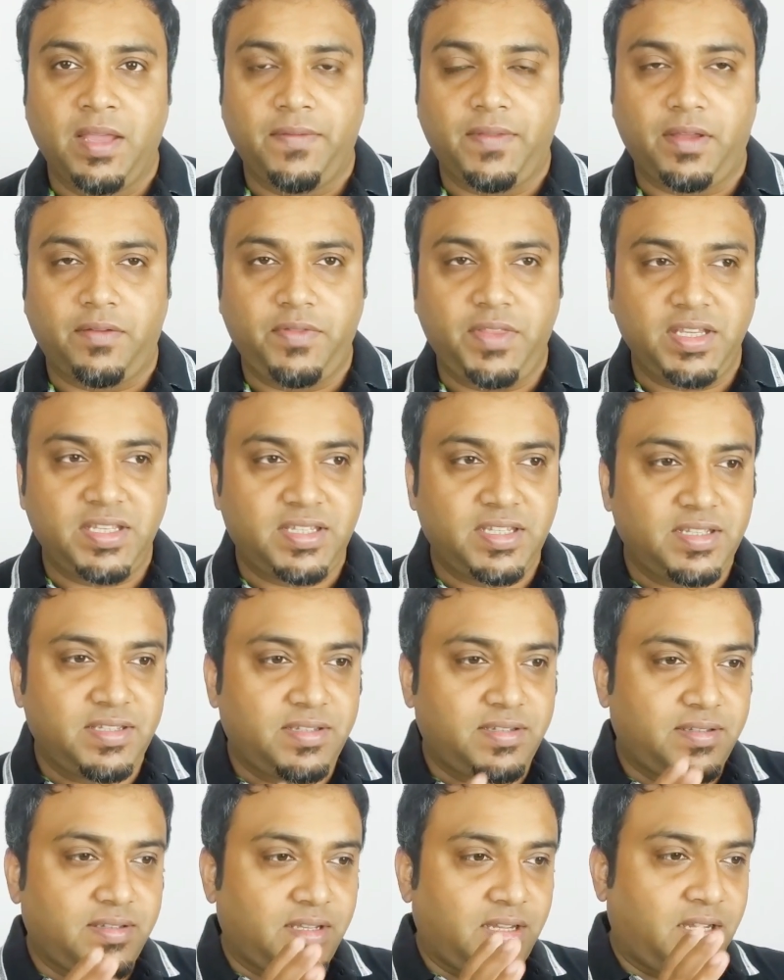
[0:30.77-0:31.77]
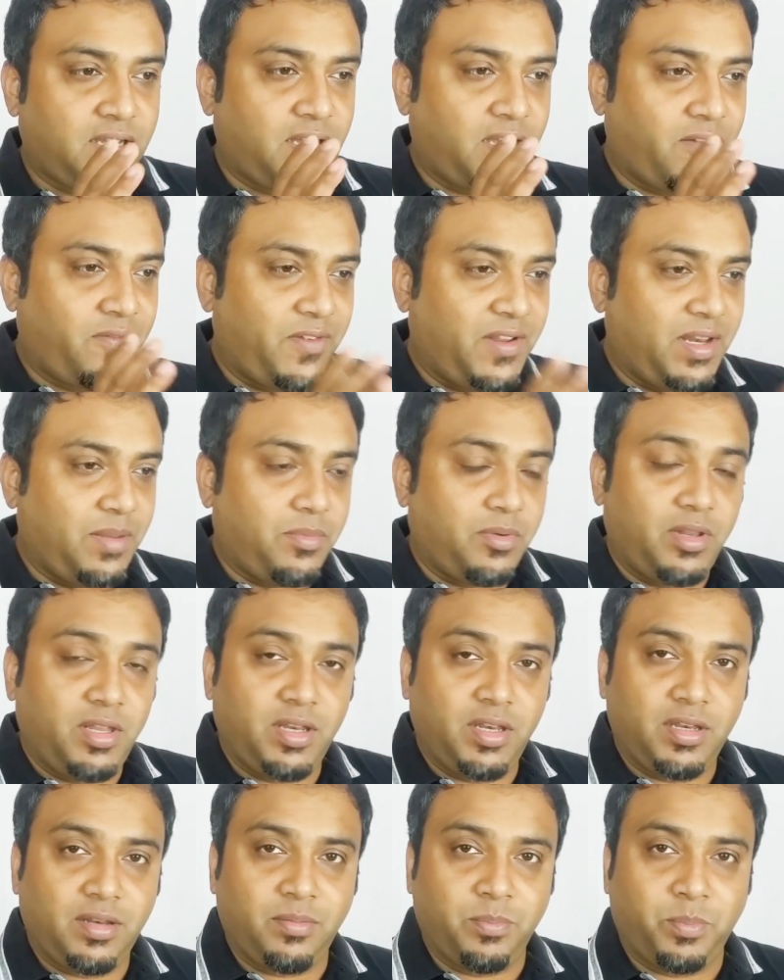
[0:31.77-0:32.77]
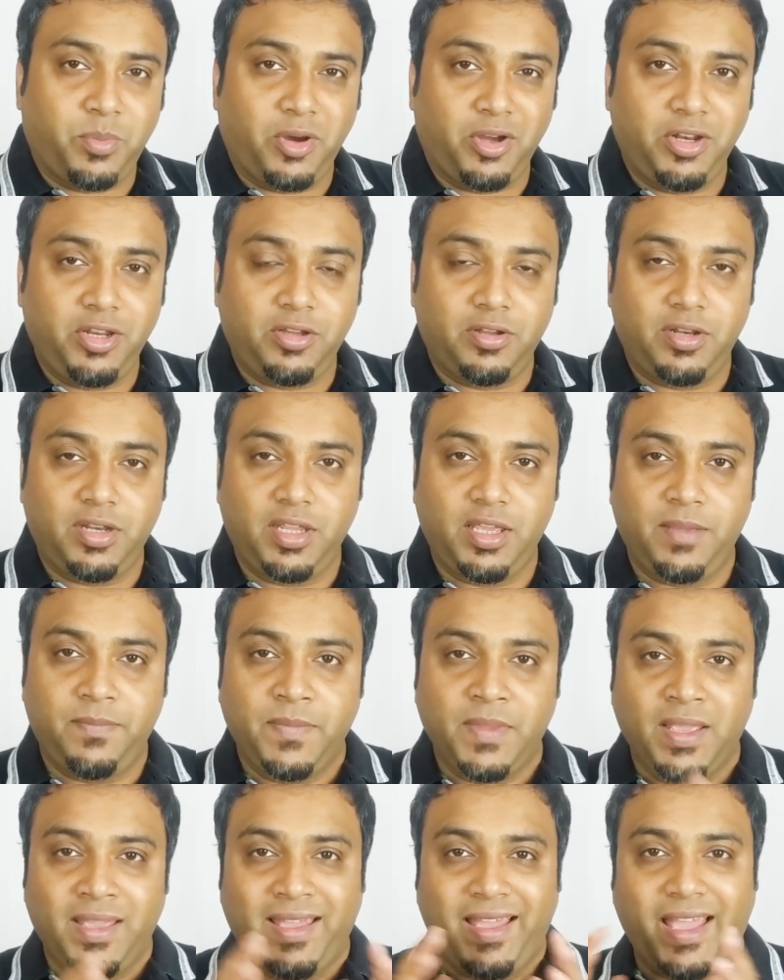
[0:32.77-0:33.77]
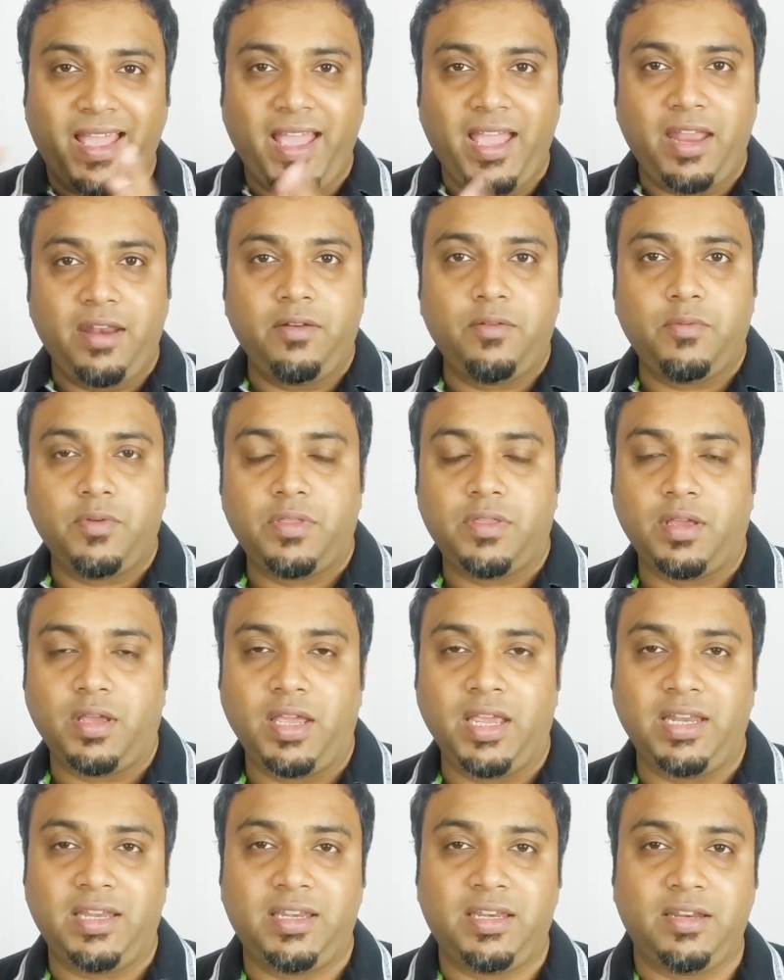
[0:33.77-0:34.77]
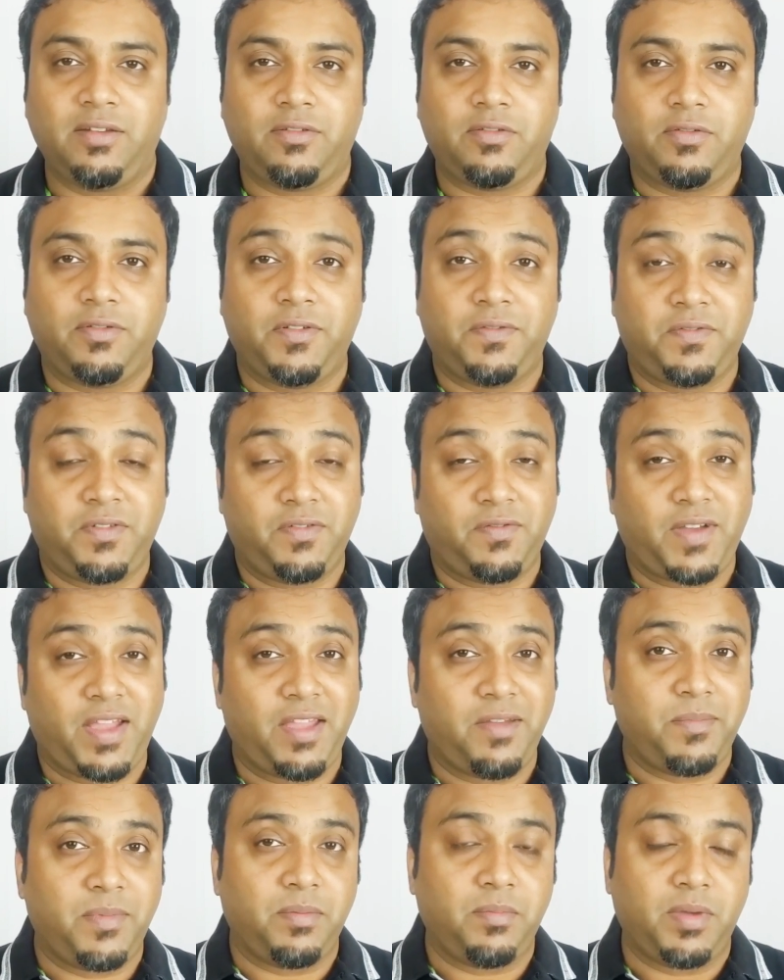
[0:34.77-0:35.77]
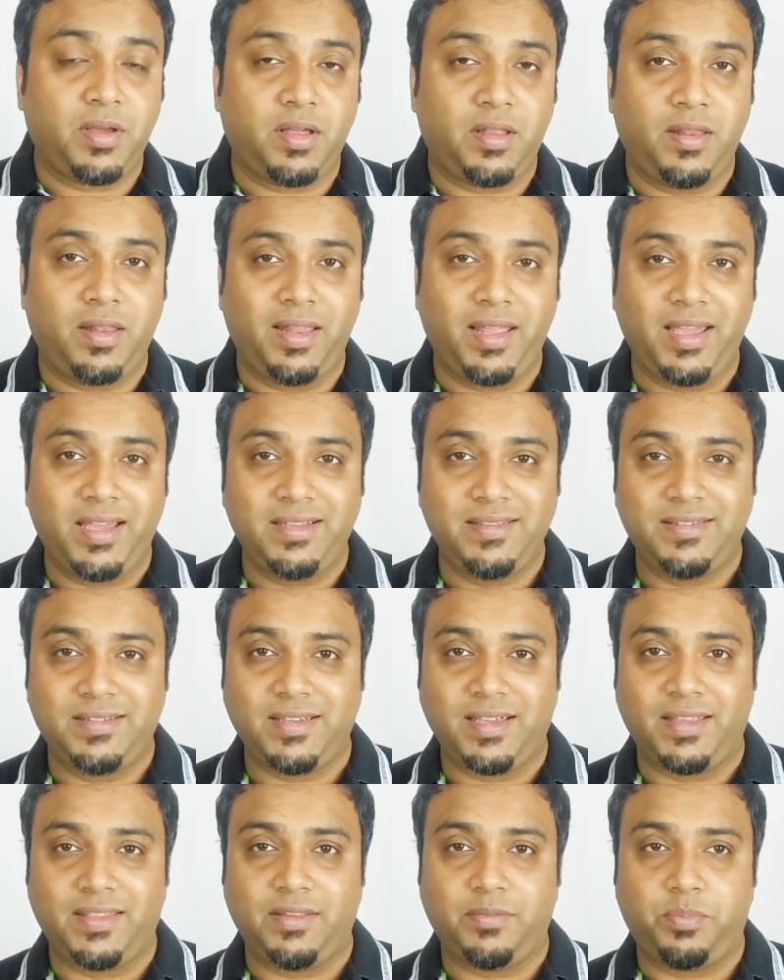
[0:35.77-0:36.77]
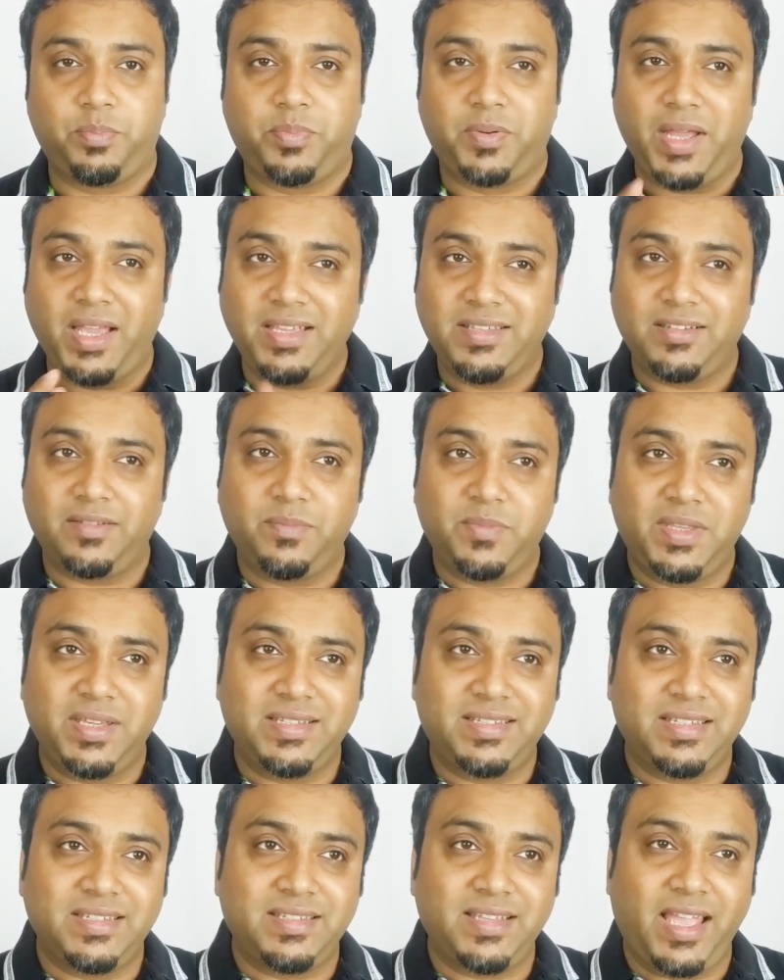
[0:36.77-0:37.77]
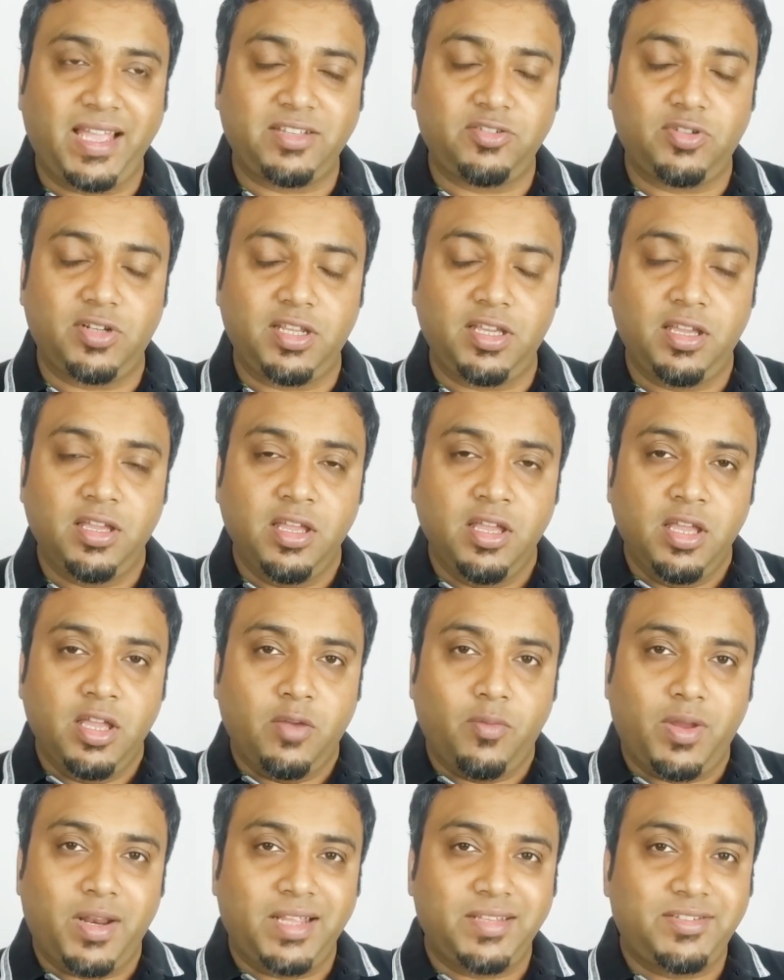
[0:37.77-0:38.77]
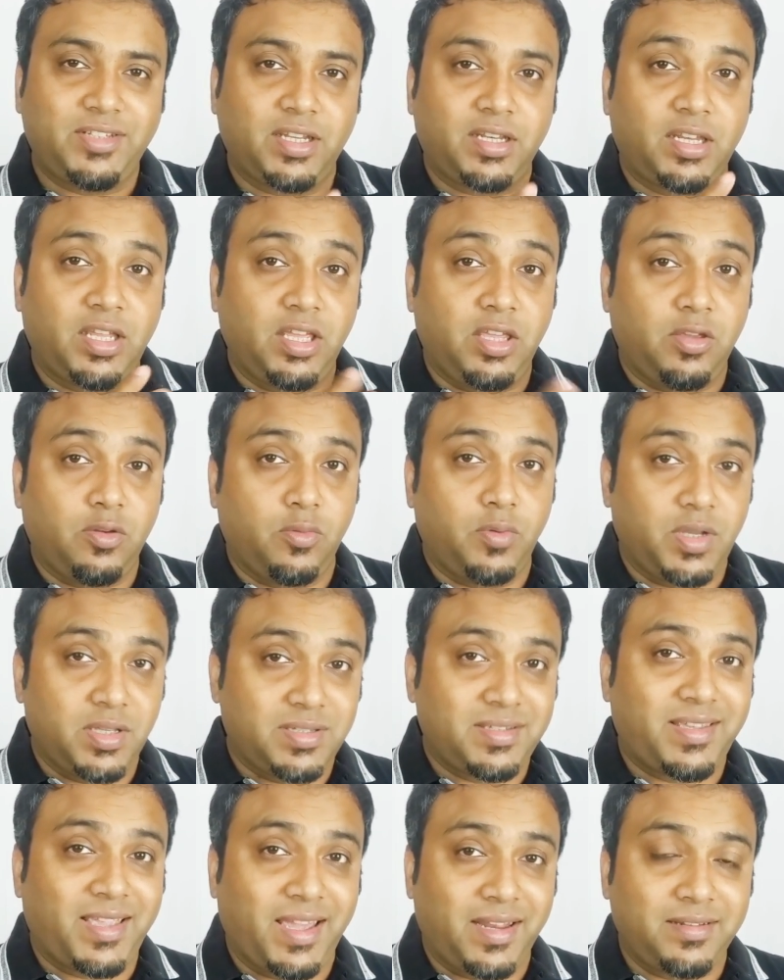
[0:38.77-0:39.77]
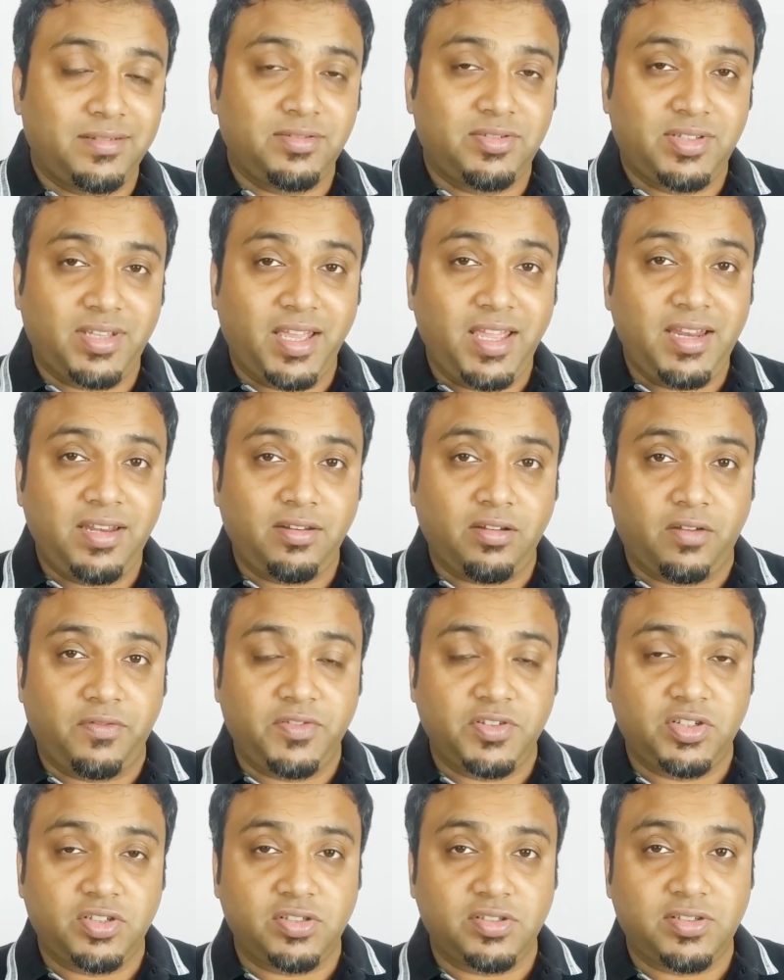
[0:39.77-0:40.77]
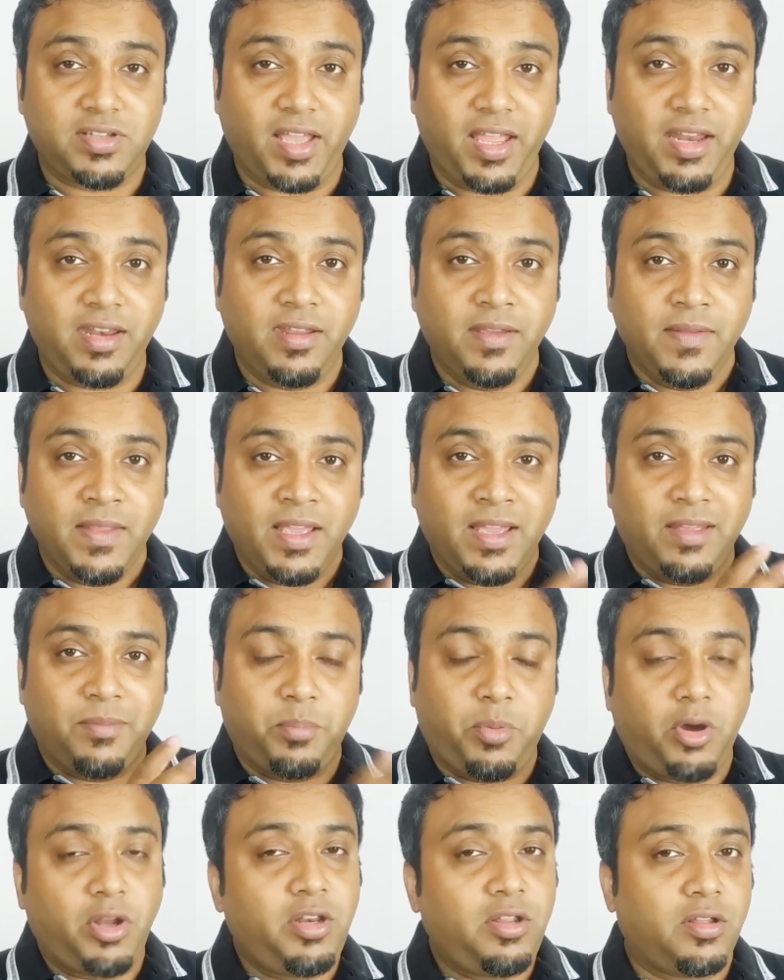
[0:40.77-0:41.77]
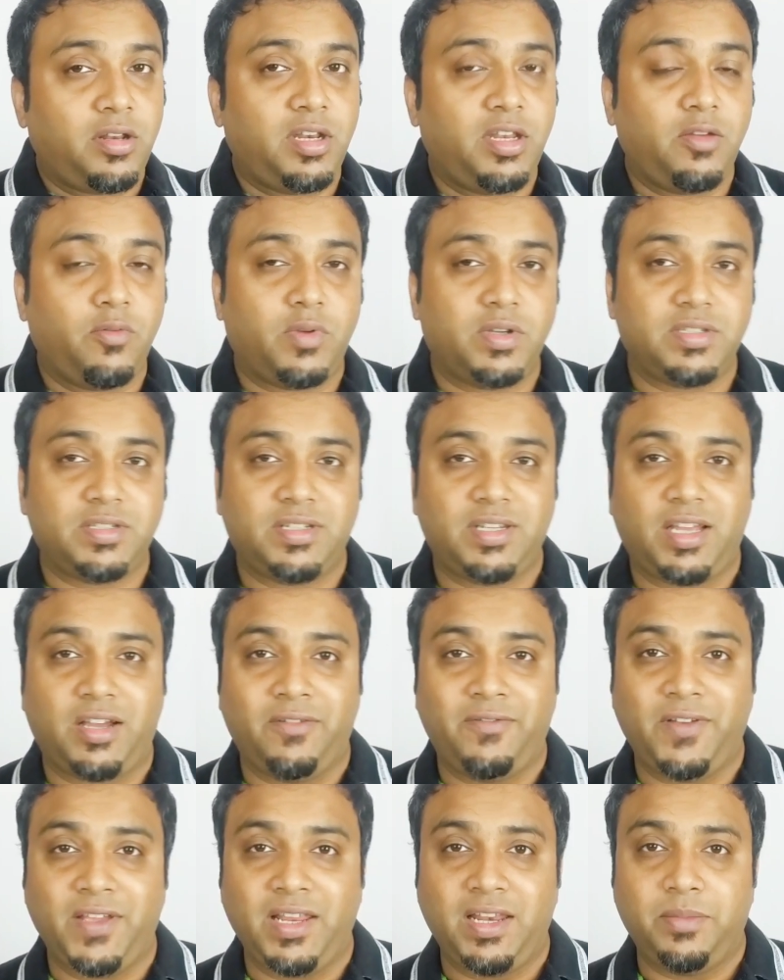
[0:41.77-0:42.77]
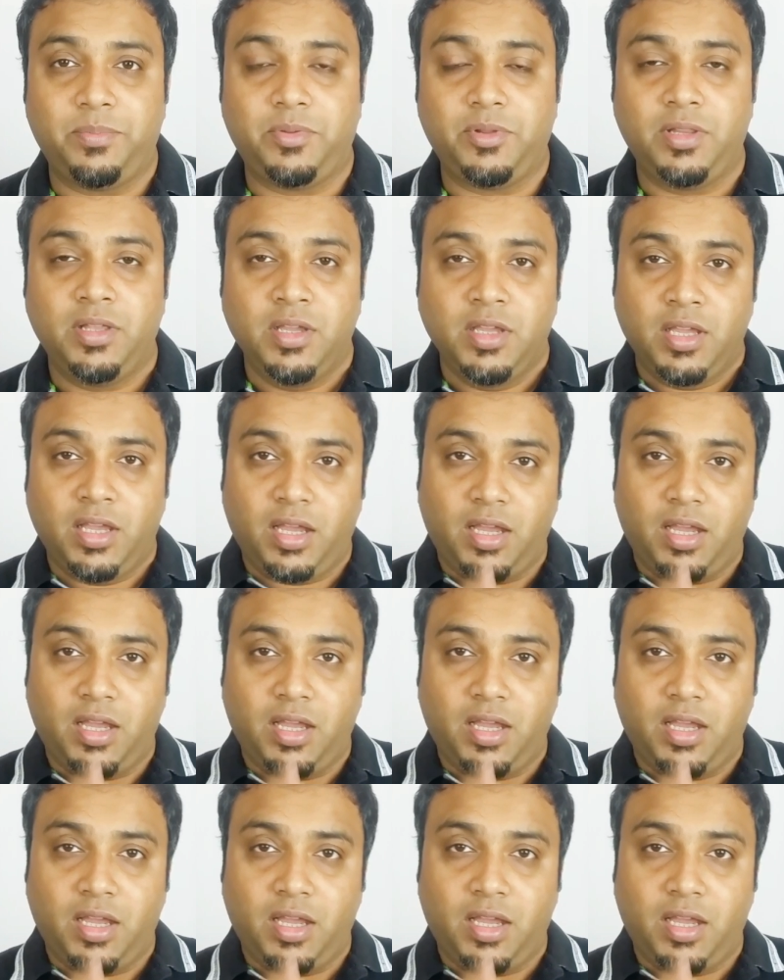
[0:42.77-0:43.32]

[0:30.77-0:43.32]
Now this is available in body only and with an 18 to 55mm lens, and the price of this is actually, when I checked the US Canon site, official site, body only wasn't available.